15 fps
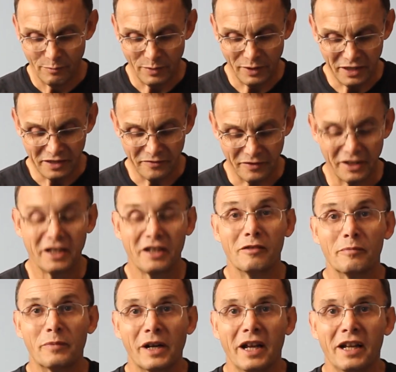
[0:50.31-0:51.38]
but it's very
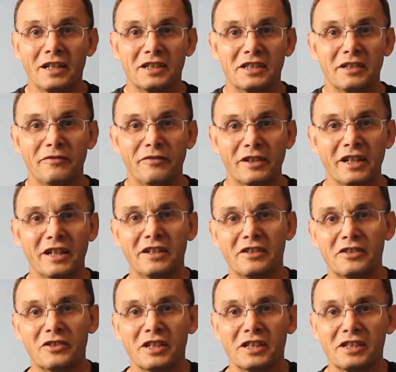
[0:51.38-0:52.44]
comprehensive, very
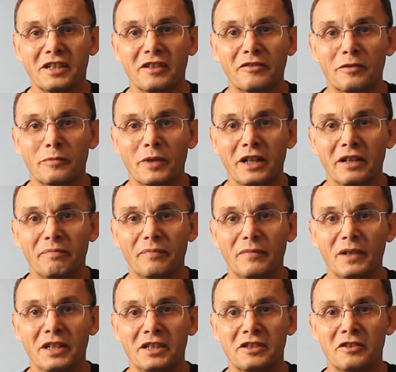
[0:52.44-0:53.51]
interesting from a
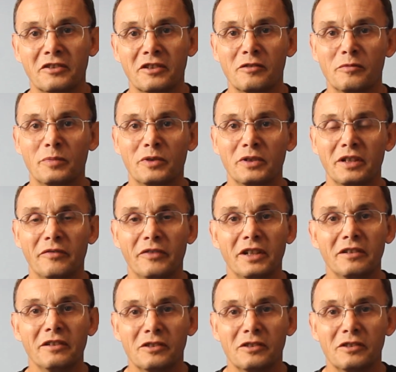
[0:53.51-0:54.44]
historical point of view.